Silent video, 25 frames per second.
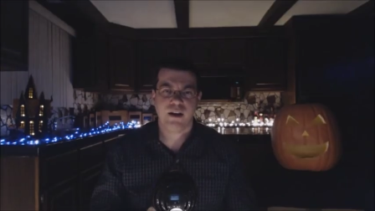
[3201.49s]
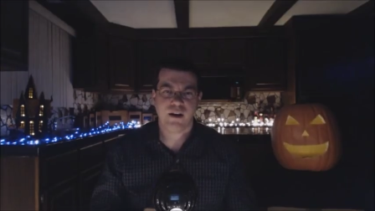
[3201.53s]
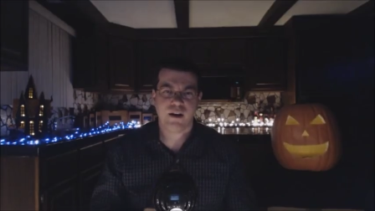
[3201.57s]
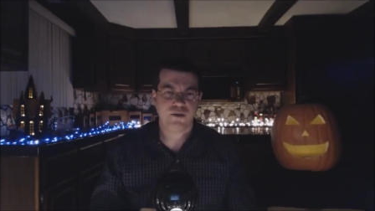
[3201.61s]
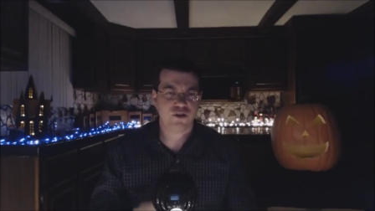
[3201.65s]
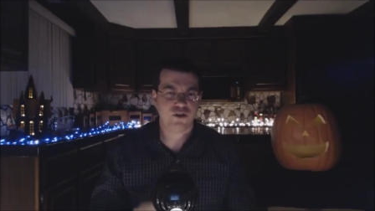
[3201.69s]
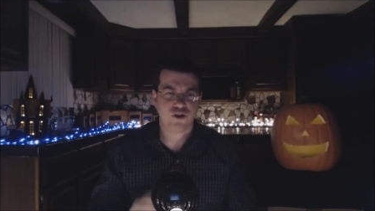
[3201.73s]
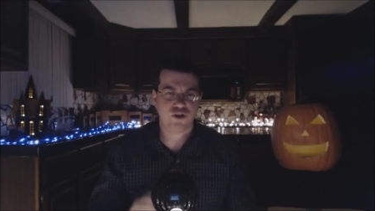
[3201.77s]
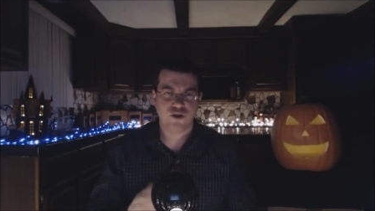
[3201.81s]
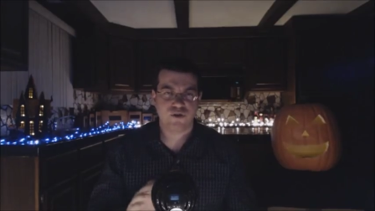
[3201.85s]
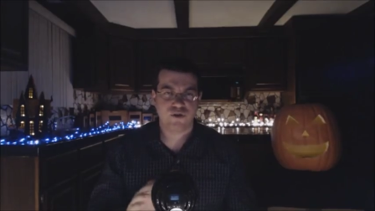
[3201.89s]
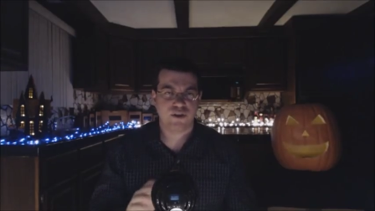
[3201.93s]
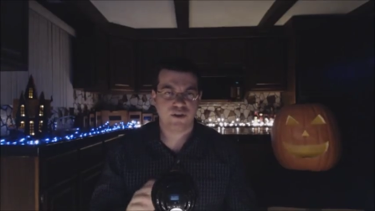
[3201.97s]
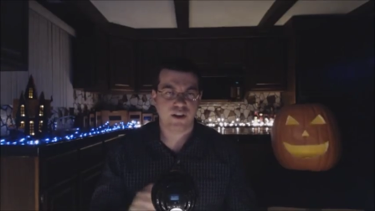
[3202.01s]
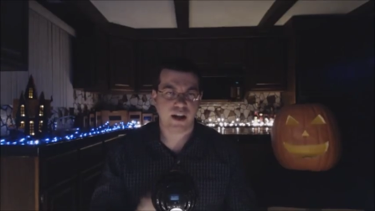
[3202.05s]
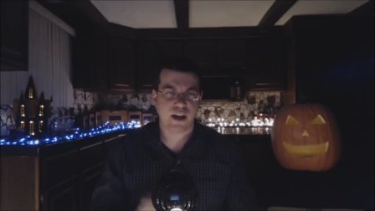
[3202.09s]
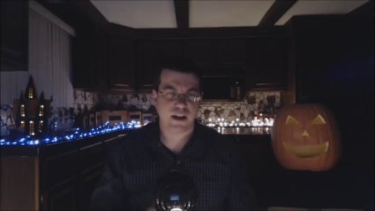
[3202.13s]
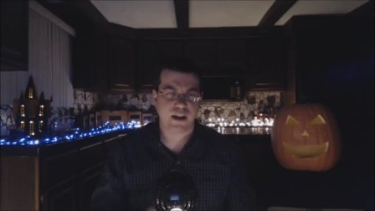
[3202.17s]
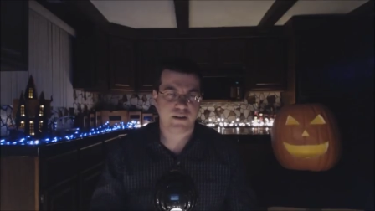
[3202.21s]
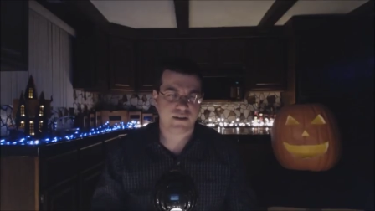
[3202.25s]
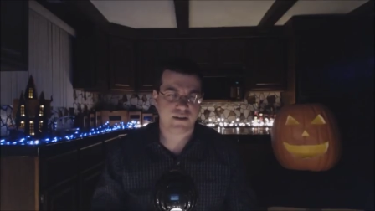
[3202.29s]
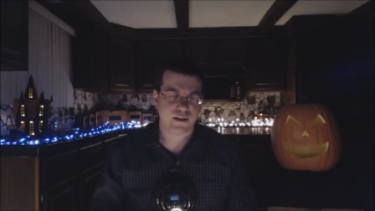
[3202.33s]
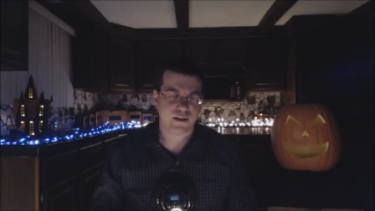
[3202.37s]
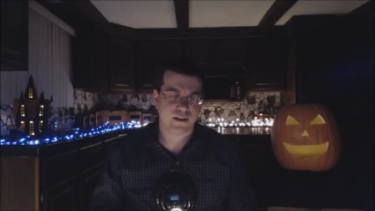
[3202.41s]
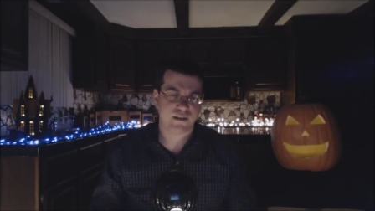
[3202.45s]
Now, I was just using
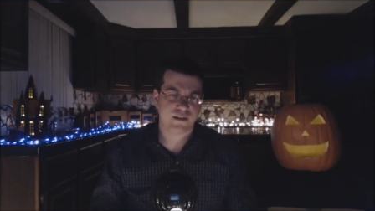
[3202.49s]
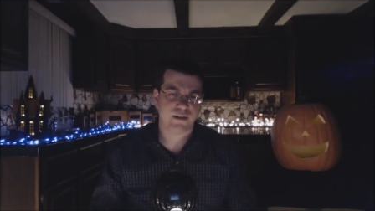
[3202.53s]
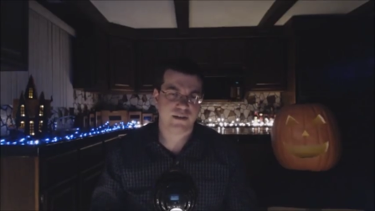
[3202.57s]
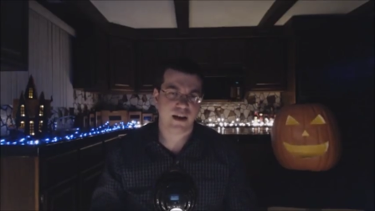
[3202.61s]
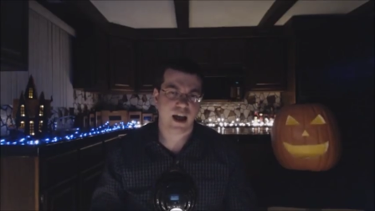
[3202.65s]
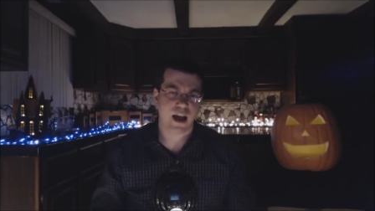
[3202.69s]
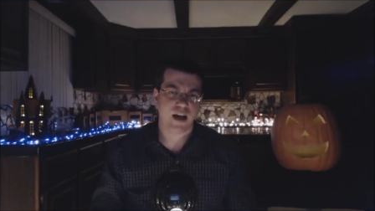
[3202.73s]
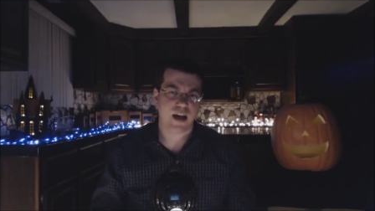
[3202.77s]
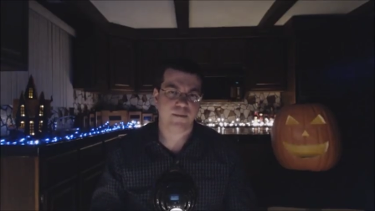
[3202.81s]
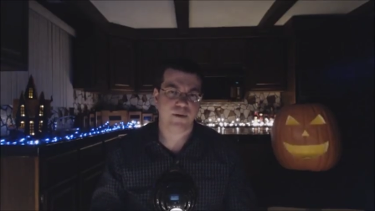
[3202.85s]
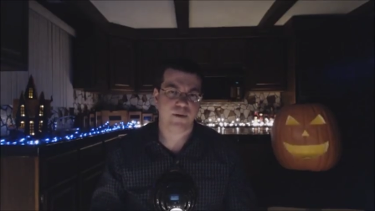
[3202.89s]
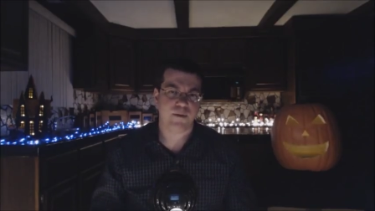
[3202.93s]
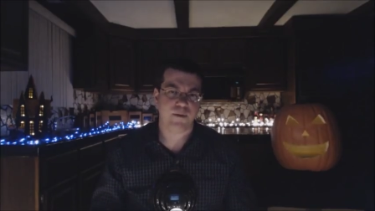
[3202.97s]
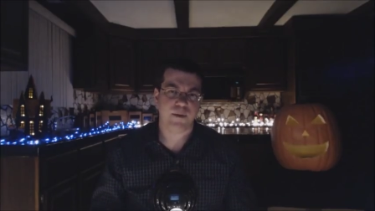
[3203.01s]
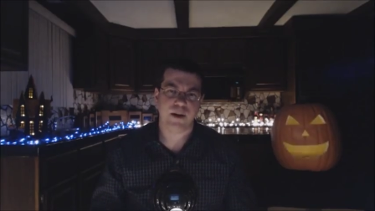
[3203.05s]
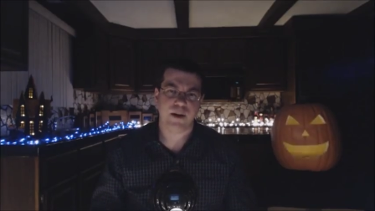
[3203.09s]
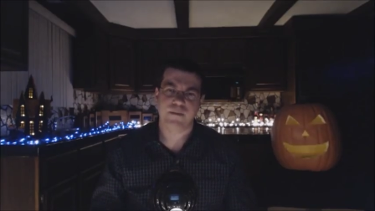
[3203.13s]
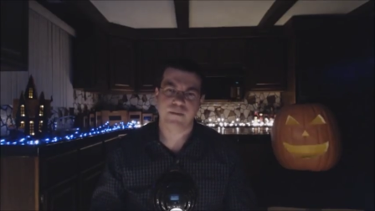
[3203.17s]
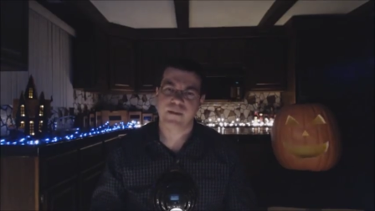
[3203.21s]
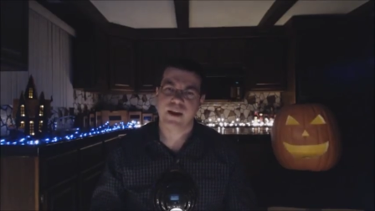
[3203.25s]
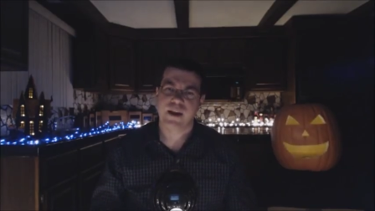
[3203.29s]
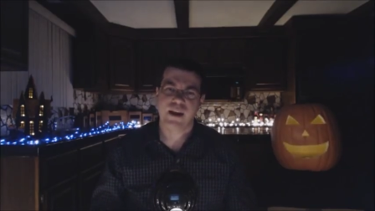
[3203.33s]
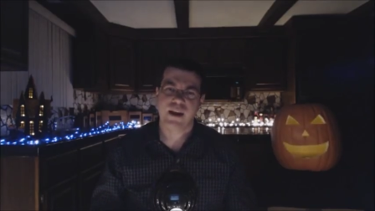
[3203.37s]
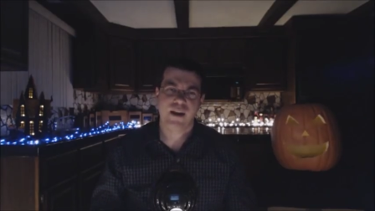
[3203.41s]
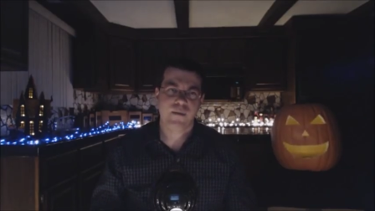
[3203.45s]
that as an example,
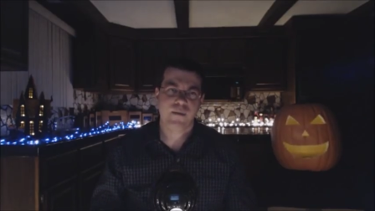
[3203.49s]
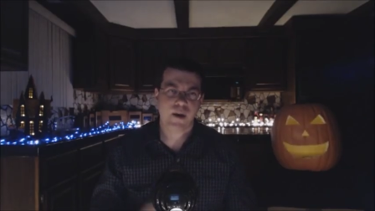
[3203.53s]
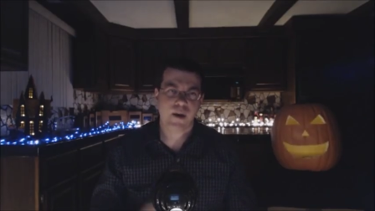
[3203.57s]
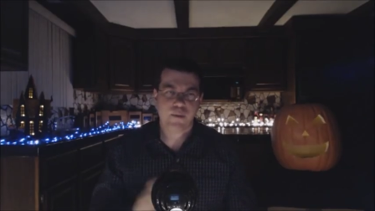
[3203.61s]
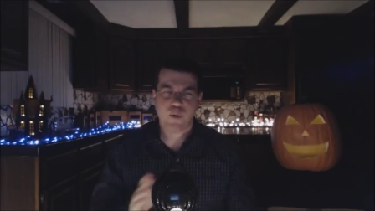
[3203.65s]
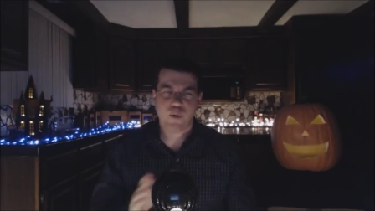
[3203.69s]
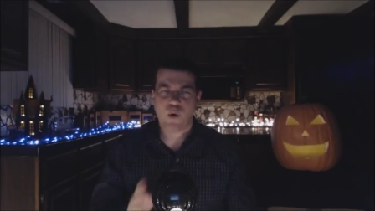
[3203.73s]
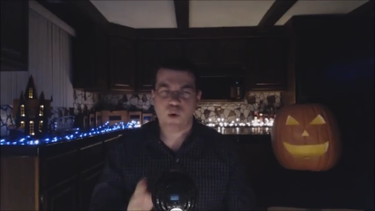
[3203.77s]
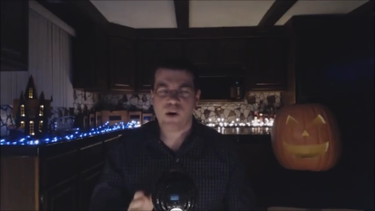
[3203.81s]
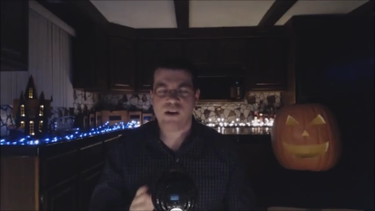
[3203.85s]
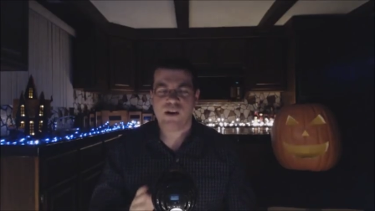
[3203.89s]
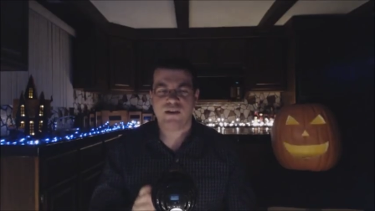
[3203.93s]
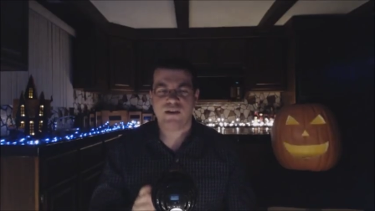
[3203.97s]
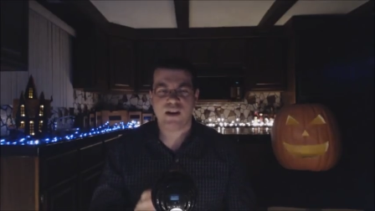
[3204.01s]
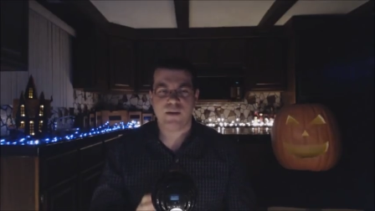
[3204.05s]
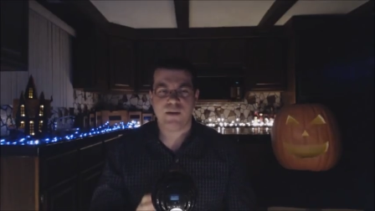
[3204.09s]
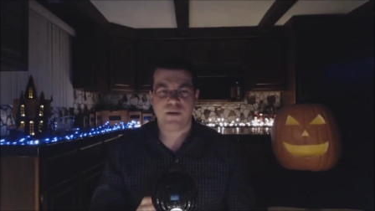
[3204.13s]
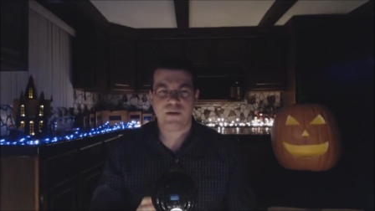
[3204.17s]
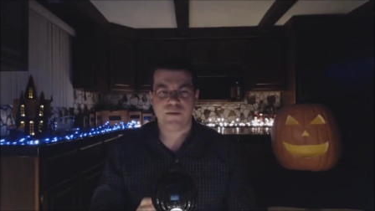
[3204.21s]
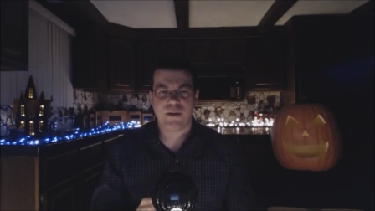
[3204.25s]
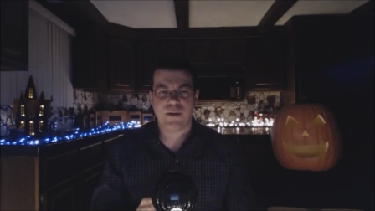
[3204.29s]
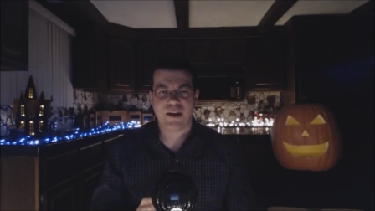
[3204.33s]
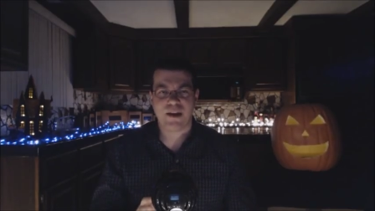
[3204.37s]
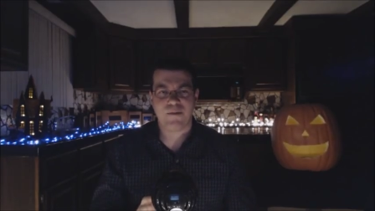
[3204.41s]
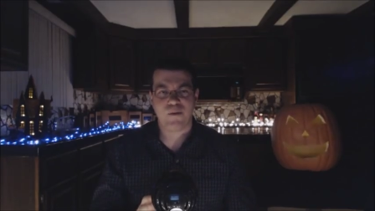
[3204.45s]
but my point is
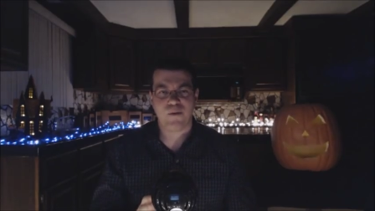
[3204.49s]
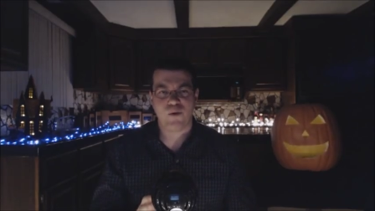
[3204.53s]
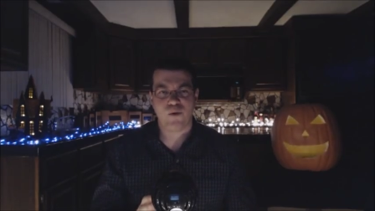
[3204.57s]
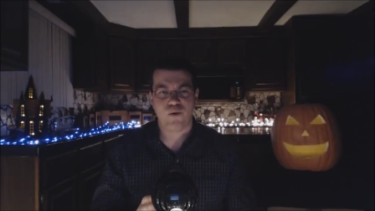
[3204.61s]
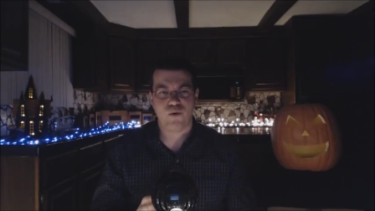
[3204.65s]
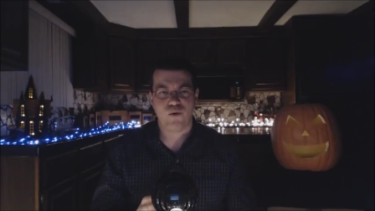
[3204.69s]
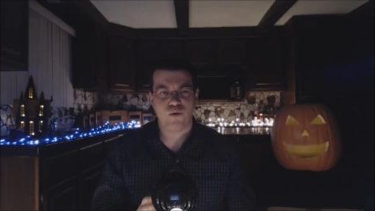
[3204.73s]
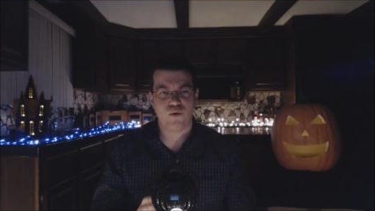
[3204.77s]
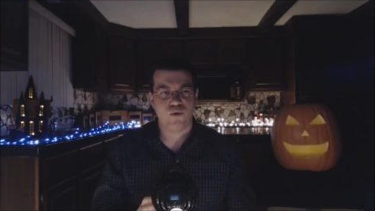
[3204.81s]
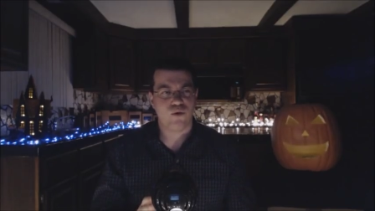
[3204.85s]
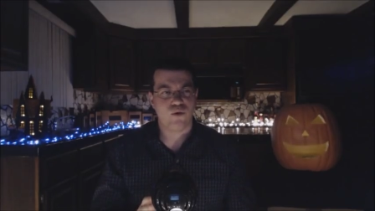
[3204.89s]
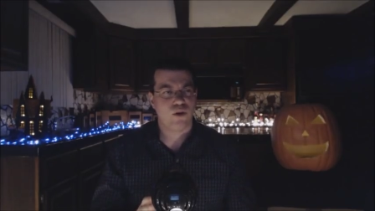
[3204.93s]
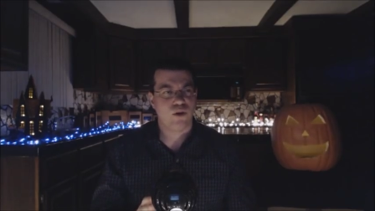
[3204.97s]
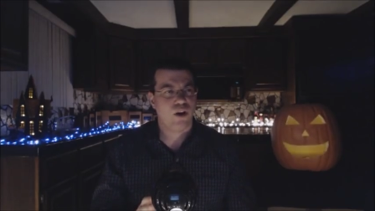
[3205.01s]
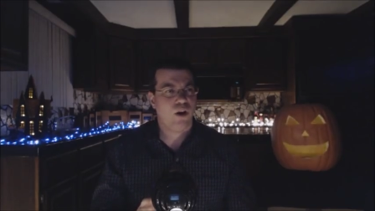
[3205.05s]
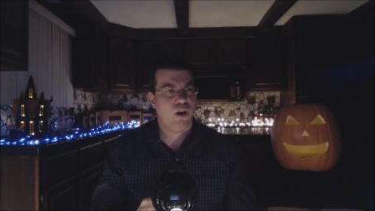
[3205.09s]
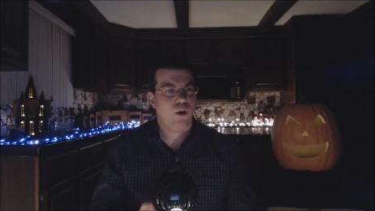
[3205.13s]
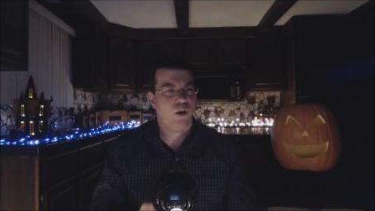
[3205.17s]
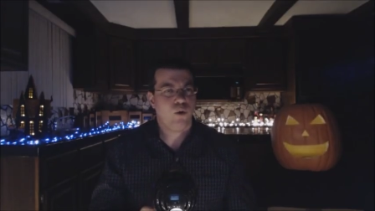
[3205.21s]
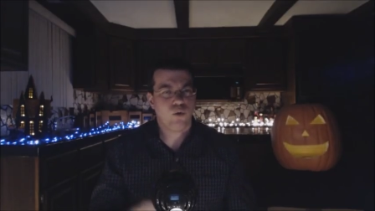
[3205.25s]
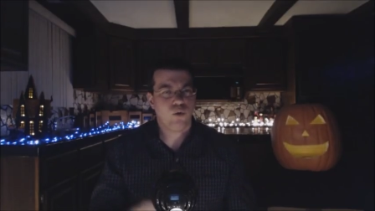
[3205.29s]
aimed at people who,